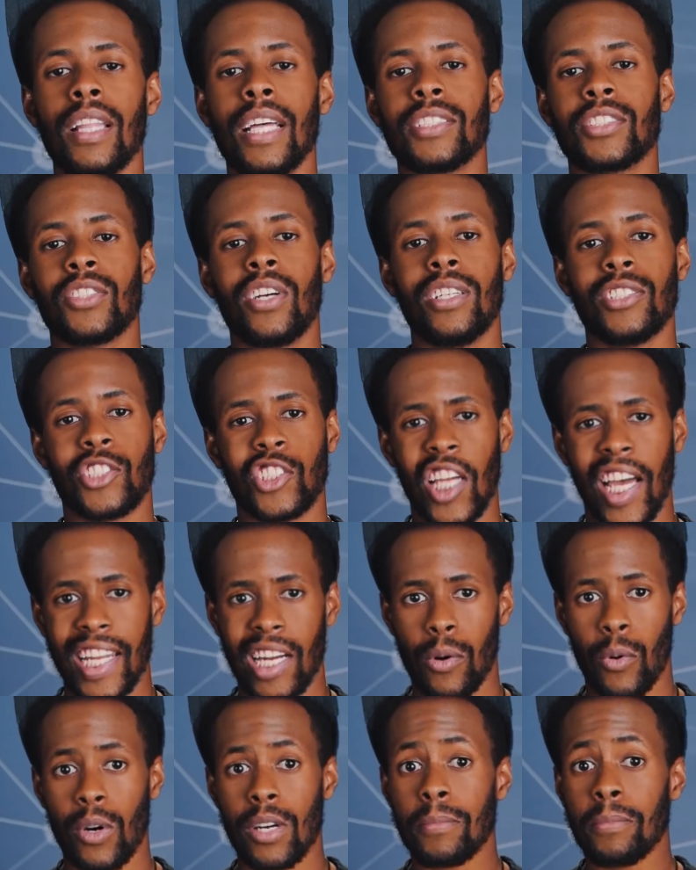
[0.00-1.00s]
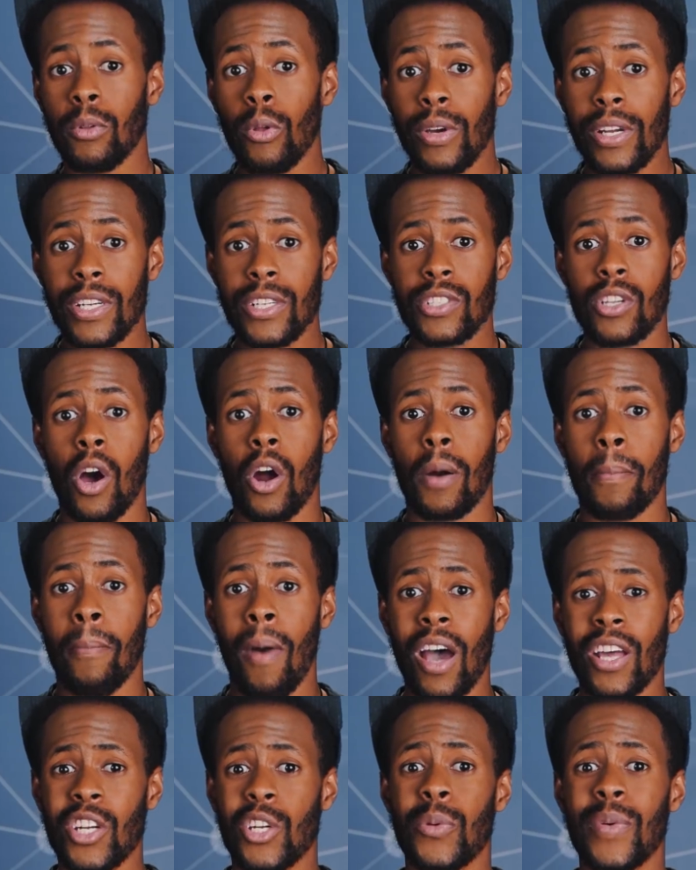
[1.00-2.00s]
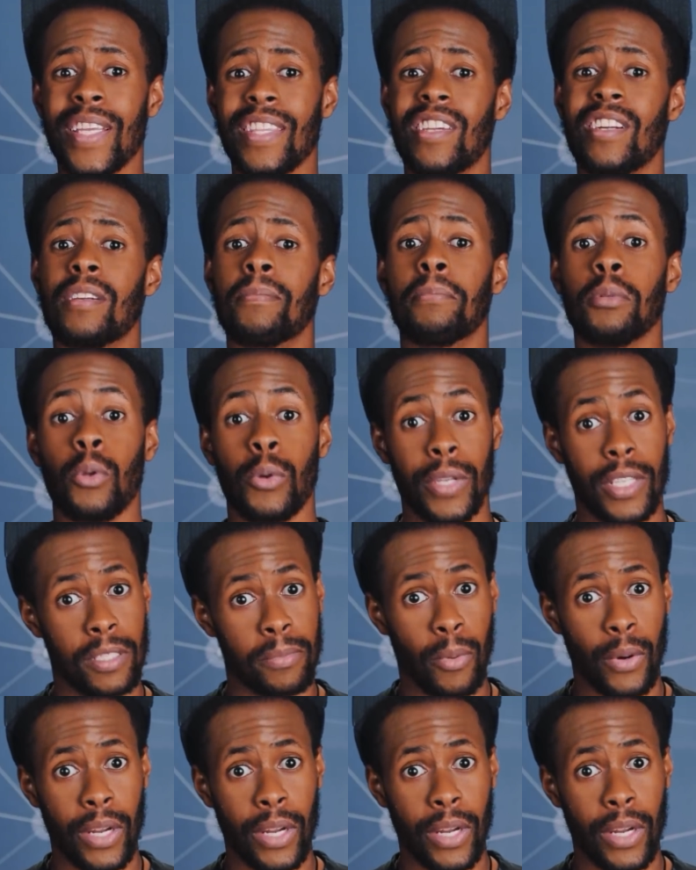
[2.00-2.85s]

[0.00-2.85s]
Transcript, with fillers: Let's start in China, where employers are monitoring their employees'